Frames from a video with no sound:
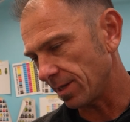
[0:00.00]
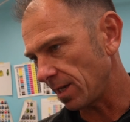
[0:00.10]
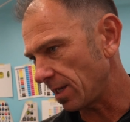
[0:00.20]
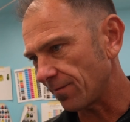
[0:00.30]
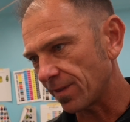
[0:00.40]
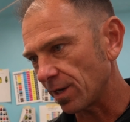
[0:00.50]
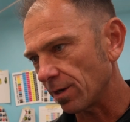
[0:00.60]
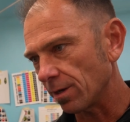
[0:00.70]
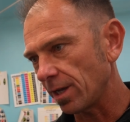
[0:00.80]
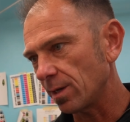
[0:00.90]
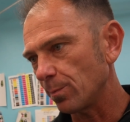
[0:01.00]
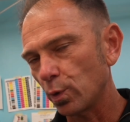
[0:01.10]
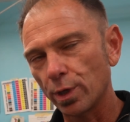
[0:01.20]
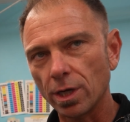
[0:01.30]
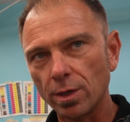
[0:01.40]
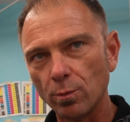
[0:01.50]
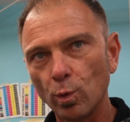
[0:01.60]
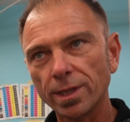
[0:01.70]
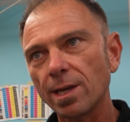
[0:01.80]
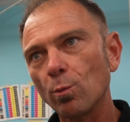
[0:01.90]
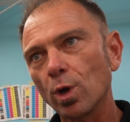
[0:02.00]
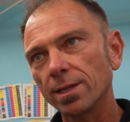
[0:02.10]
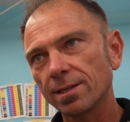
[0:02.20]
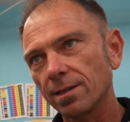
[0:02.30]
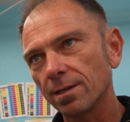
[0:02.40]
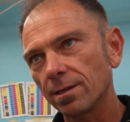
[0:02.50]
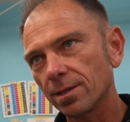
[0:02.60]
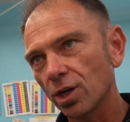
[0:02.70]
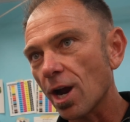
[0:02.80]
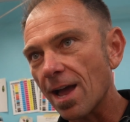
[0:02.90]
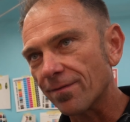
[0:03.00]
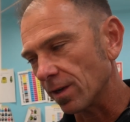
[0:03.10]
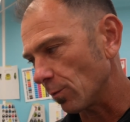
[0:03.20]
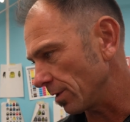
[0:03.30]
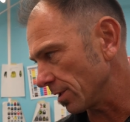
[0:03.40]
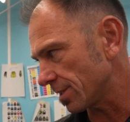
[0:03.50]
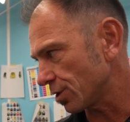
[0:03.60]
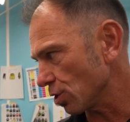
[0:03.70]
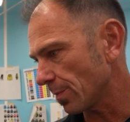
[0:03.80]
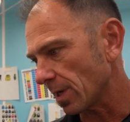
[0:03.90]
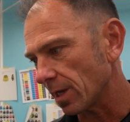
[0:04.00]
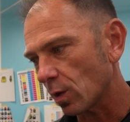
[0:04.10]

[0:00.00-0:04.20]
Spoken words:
they give their input on what they want the graphic, whether it's a dirt bike,